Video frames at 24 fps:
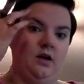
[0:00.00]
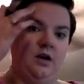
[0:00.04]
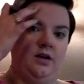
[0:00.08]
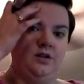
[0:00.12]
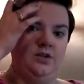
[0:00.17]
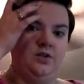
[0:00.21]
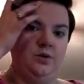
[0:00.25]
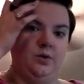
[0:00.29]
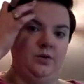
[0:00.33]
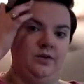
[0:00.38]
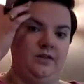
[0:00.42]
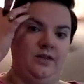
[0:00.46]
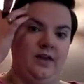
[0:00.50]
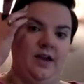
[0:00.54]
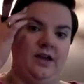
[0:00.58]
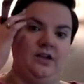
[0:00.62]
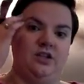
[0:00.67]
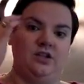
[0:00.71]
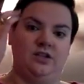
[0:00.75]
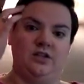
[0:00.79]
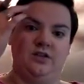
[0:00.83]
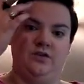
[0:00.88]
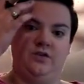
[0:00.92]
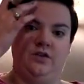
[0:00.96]
contour the
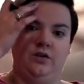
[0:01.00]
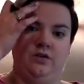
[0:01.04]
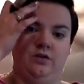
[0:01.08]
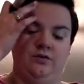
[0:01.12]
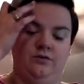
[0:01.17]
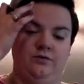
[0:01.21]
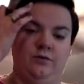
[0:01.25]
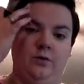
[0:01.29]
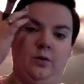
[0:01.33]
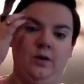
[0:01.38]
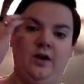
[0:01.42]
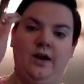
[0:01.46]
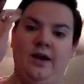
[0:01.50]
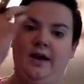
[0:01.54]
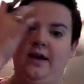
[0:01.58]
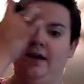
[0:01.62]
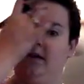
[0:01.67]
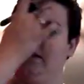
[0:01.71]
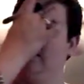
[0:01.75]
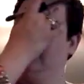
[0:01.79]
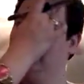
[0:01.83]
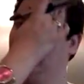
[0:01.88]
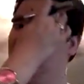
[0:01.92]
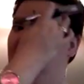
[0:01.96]
edges of your
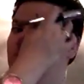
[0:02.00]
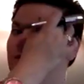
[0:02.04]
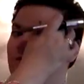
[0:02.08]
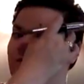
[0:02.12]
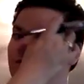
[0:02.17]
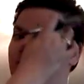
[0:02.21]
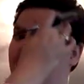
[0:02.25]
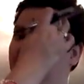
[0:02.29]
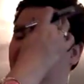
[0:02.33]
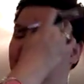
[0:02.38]
forehead to kind of